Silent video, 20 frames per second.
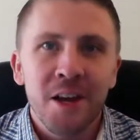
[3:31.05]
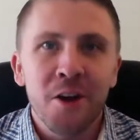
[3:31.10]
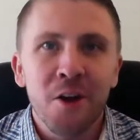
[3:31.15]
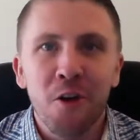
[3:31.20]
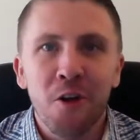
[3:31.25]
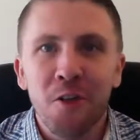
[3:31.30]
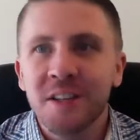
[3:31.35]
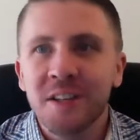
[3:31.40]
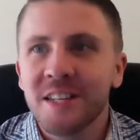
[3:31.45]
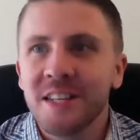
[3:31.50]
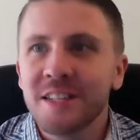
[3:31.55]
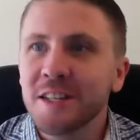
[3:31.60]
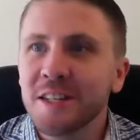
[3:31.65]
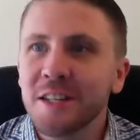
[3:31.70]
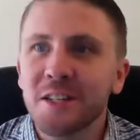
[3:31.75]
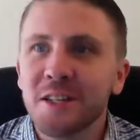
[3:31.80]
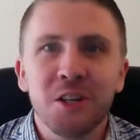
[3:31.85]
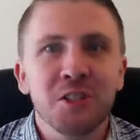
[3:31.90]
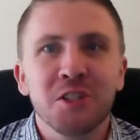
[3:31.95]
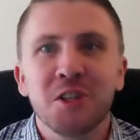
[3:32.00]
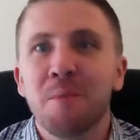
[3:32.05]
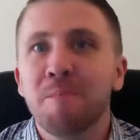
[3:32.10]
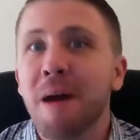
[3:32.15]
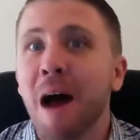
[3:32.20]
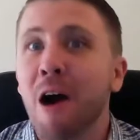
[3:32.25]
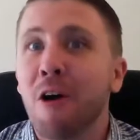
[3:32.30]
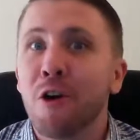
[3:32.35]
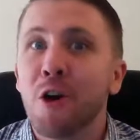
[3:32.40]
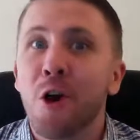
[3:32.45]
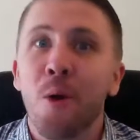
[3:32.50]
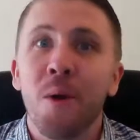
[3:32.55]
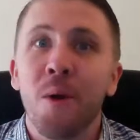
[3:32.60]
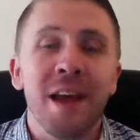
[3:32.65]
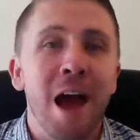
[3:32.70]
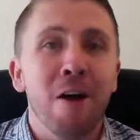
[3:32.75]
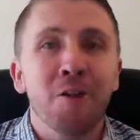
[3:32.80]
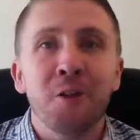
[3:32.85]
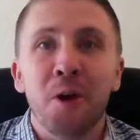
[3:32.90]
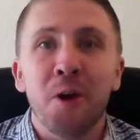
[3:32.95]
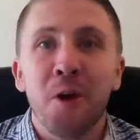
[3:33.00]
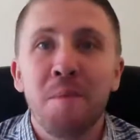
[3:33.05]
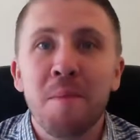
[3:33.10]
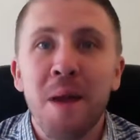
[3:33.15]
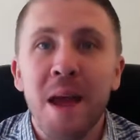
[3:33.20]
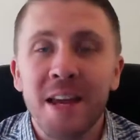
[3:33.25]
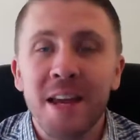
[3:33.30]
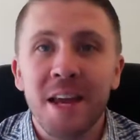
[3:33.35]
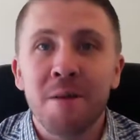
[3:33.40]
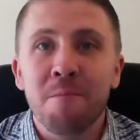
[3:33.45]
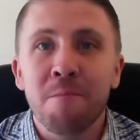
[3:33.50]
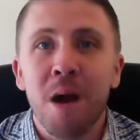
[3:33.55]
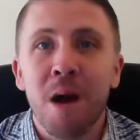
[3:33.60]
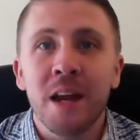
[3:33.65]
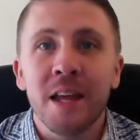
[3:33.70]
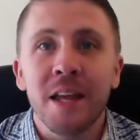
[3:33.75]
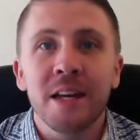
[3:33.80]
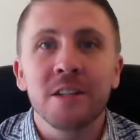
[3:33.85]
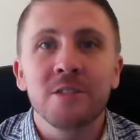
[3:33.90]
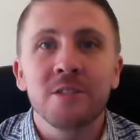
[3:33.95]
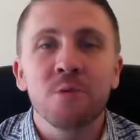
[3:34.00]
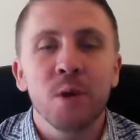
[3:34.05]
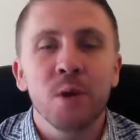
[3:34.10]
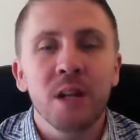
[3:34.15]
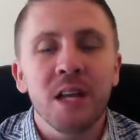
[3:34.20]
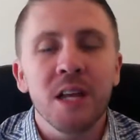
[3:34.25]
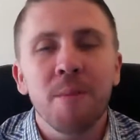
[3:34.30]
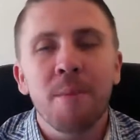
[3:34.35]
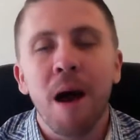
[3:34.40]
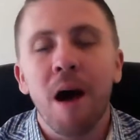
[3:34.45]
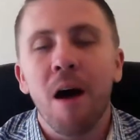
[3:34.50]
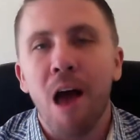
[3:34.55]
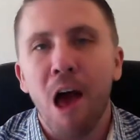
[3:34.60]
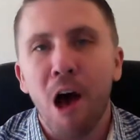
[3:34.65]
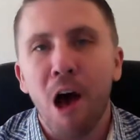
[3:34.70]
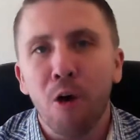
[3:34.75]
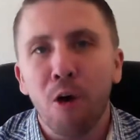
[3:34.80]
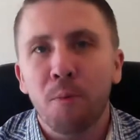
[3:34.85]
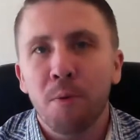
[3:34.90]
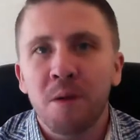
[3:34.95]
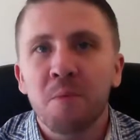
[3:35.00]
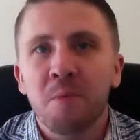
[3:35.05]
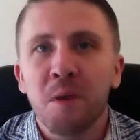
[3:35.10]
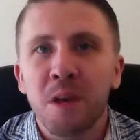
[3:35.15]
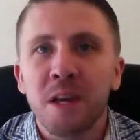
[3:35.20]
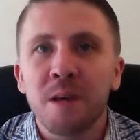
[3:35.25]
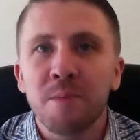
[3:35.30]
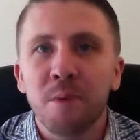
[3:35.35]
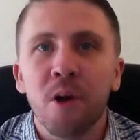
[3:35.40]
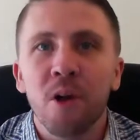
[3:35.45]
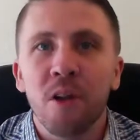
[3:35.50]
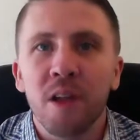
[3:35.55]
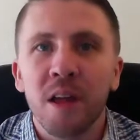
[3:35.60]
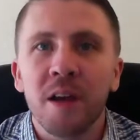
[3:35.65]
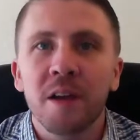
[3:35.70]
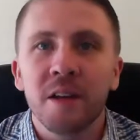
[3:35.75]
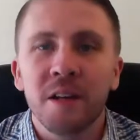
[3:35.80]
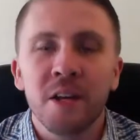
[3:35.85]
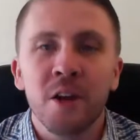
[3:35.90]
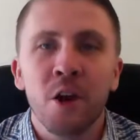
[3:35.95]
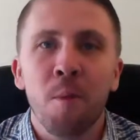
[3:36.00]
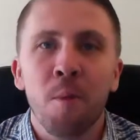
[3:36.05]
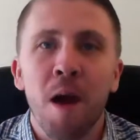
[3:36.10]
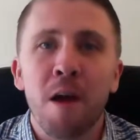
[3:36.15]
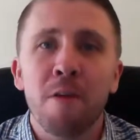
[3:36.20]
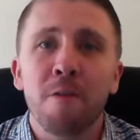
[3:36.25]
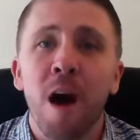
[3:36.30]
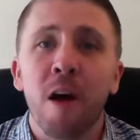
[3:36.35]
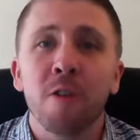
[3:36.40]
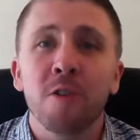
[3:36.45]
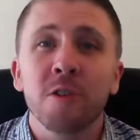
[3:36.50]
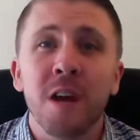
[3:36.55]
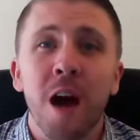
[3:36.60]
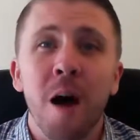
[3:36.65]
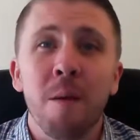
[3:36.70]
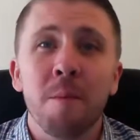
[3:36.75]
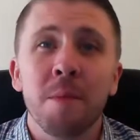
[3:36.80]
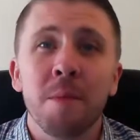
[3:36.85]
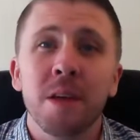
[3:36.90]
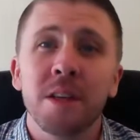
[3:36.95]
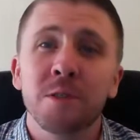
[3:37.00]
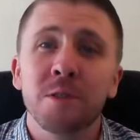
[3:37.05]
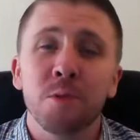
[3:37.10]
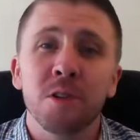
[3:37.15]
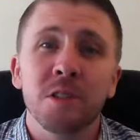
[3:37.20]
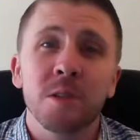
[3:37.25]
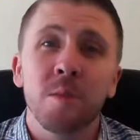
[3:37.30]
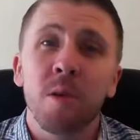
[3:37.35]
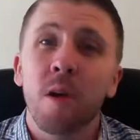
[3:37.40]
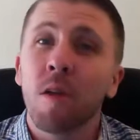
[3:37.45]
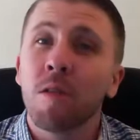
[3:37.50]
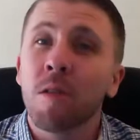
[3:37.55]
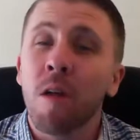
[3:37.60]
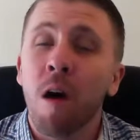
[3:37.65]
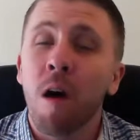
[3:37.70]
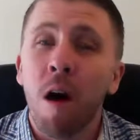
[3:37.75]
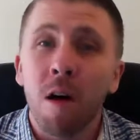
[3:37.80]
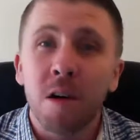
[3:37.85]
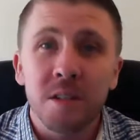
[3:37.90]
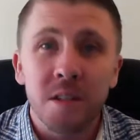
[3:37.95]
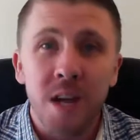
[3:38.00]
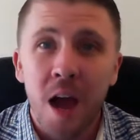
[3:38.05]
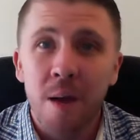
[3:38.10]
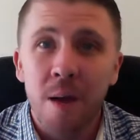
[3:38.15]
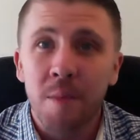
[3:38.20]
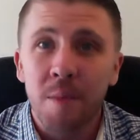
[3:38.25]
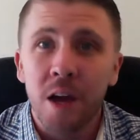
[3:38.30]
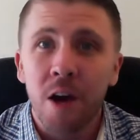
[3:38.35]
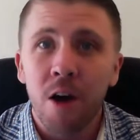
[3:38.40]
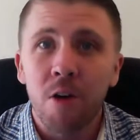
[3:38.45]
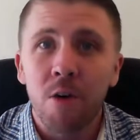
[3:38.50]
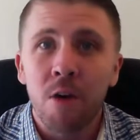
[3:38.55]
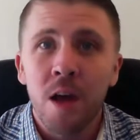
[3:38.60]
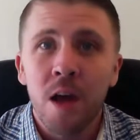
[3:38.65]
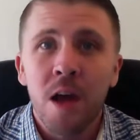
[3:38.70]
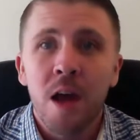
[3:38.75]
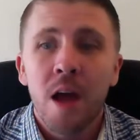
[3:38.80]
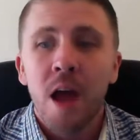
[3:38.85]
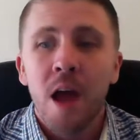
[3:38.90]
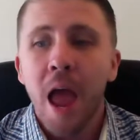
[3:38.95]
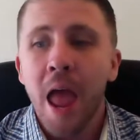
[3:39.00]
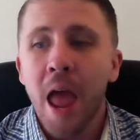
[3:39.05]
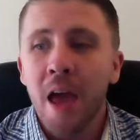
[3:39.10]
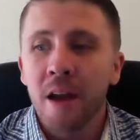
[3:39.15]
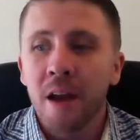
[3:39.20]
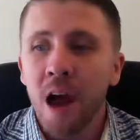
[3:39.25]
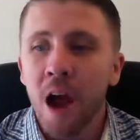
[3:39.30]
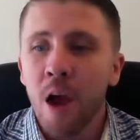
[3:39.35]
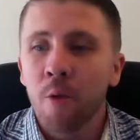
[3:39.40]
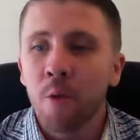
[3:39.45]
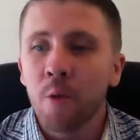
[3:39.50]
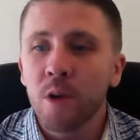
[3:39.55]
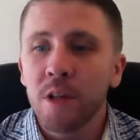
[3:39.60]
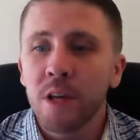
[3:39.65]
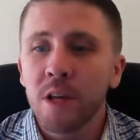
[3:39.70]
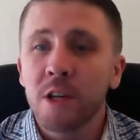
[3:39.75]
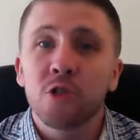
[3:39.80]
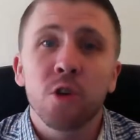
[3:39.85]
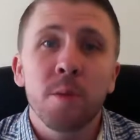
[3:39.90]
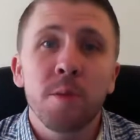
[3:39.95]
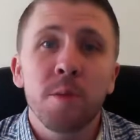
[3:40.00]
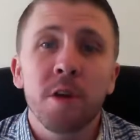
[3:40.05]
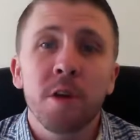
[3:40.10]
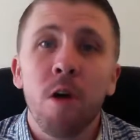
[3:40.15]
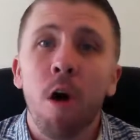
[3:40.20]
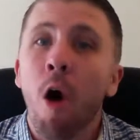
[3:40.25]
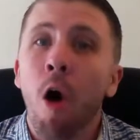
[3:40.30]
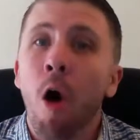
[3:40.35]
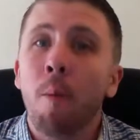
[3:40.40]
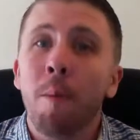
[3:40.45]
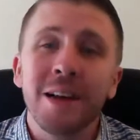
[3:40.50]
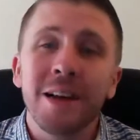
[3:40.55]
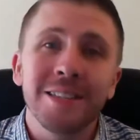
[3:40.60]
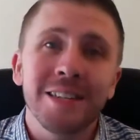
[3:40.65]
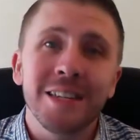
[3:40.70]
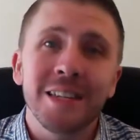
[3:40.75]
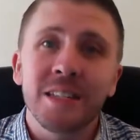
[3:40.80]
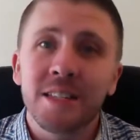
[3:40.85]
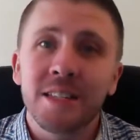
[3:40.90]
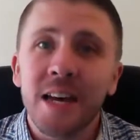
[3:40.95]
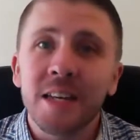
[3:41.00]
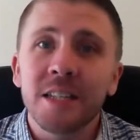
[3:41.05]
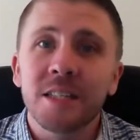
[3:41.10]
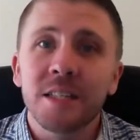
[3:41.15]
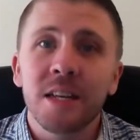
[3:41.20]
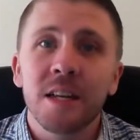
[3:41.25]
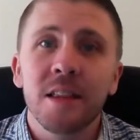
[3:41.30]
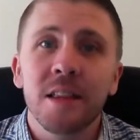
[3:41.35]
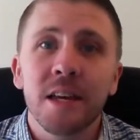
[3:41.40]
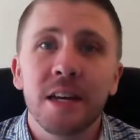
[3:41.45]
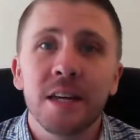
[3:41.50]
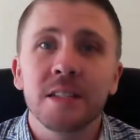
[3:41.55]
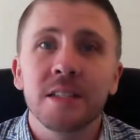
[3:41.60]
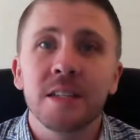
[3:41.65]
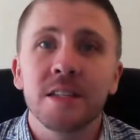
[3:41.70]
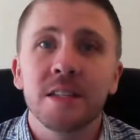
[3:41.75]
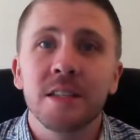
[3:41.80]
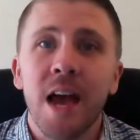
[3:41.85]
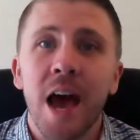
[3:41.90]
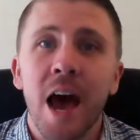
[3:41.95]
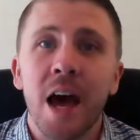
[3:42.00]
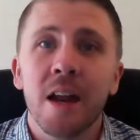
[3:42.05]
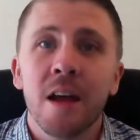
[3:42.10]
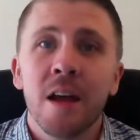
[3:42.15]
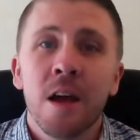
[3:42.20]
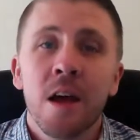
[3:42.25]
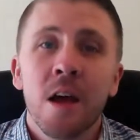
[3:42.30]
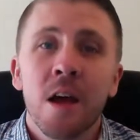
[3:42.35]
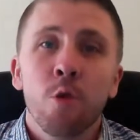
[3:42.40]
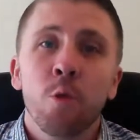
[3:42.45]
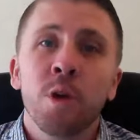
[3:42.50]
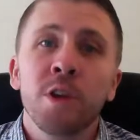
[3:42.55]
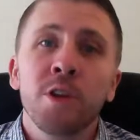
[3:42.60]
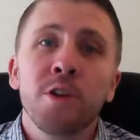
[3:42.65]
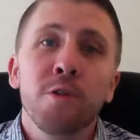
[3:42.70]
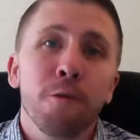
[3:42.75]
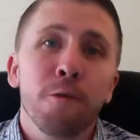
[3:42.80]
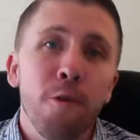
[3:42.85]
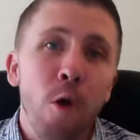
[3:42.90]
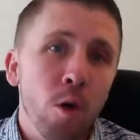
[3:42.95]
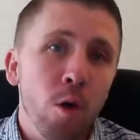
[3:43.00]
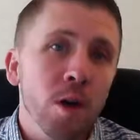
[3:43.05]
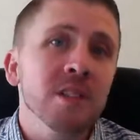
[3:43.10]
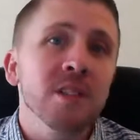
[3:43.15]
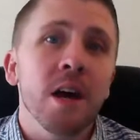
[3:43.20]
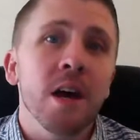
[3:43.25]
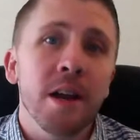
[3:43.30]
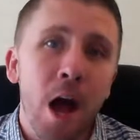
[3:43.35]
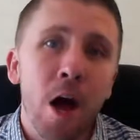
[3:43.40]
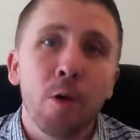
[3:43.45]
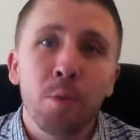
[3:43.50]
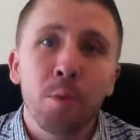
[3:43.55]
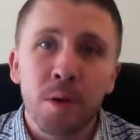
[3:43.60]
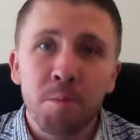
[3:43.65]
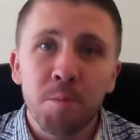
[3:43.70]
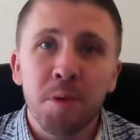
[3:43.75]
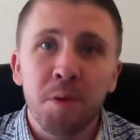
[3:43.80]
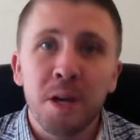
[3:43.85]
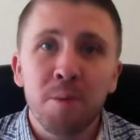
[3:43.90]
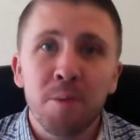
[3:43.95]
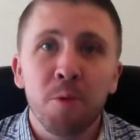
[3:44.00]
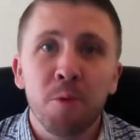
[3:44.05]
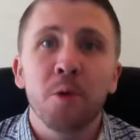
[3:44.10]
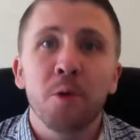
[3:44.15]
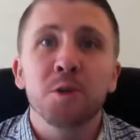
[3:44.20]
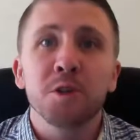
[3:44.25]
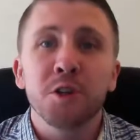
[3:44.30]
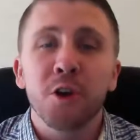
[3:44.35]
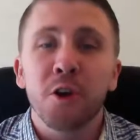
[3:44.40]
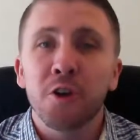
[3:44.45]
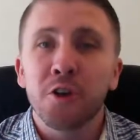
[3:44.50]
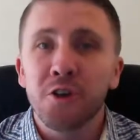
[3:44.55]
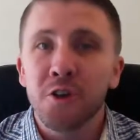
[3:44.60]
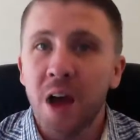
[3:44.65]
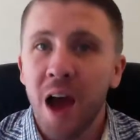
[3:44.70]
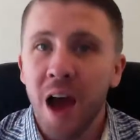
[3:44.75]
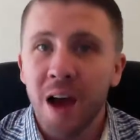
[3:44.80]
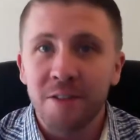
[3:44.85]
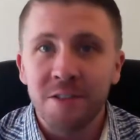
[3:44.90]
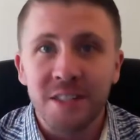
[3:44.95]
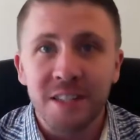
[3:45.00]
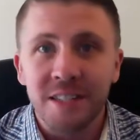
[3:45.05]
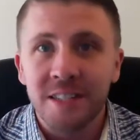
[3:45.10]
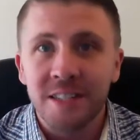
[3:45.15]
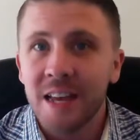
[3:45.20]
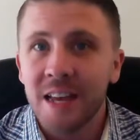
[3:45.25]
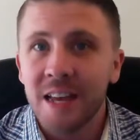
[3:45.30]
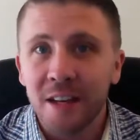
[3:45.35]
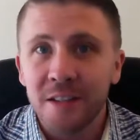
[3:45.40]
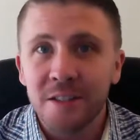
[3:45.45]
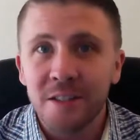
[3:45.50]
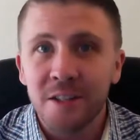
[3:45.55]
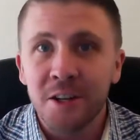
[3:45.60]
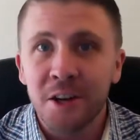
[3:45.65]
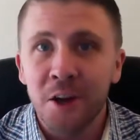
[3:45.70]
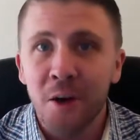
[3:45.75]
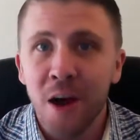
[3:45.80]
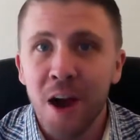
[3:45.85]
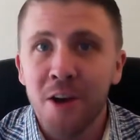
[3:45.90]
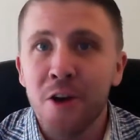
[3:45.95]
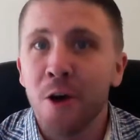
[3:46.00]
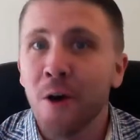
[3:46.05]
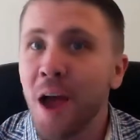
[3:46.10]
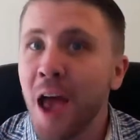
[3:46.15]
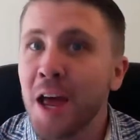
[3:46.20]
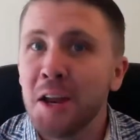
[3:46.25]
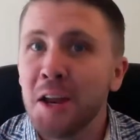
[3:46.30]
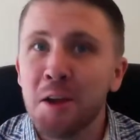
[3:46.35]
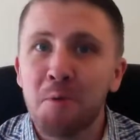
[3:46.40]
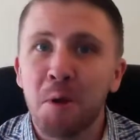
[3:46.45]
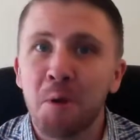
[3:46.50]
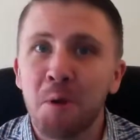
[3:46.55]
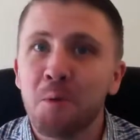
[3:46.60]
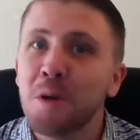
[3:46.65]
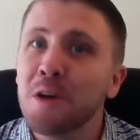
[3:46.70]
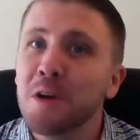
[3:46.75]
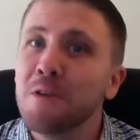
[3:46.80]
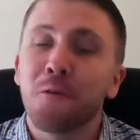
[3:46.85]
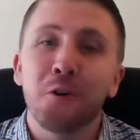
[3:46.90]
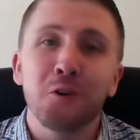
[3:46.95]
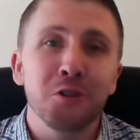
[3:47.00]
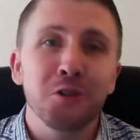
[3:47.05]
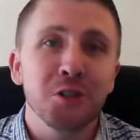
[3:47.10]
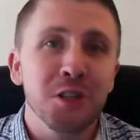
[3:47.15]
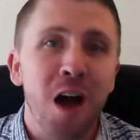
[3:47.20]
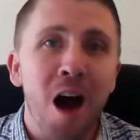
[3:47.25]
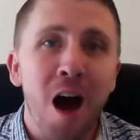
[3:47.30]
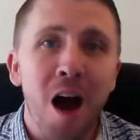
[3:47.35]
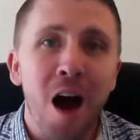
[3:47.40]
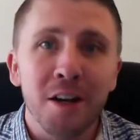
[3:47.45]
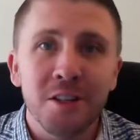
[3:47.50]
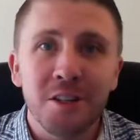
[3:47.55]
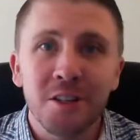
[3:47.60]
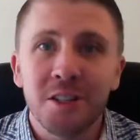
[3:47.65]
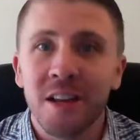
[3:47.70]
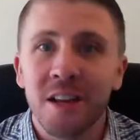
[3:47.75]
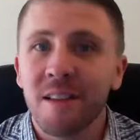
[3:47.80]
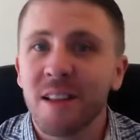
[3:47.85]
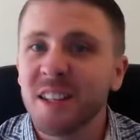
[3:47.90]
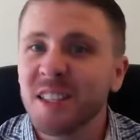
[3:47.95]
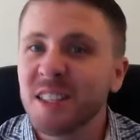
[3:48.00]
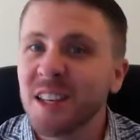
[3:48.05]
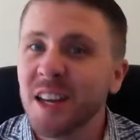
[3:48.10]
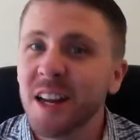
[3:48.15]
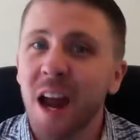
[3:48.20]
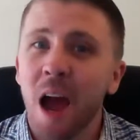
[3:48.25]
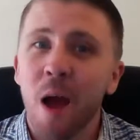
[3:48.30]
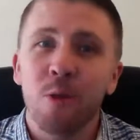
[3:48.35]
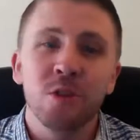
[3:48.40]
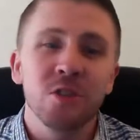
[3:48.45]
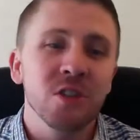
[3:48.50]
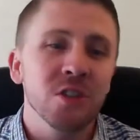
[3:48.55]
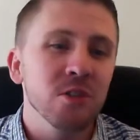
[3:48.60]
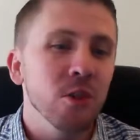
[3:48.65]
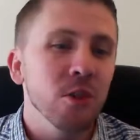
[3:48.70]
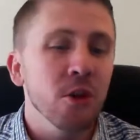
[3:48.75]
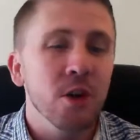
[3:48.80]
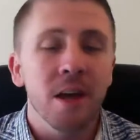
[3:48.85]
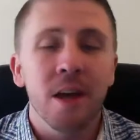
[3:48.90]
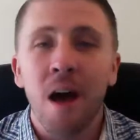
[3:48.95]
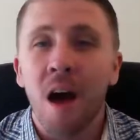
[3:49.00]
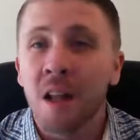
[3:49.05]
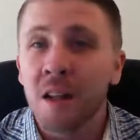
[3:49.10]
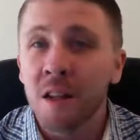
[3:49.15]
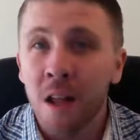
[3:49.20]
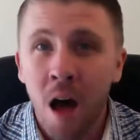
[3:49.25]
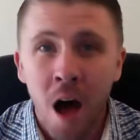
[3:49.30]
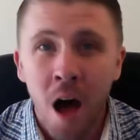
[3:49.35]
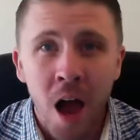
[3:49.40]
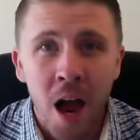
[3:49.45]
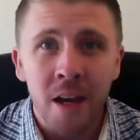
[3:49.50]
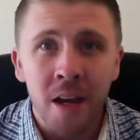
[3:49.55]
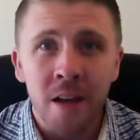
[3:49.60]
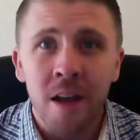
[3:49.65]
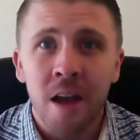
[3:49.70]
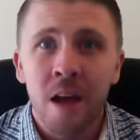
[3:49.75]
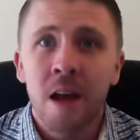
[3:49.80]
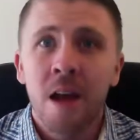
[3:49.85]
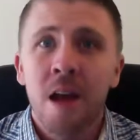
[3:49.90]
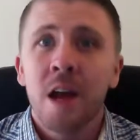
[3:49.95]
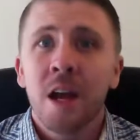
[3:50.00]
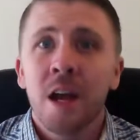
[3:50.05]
This isn't just about going out there and making money. It's really about helping people. And, my father taught me this principle a long time ago, and I really attribute all my success to this, is that when you focus on helping people, in return you have success. I know, Eddie, when we first talked, you said, listen, I was just looking online.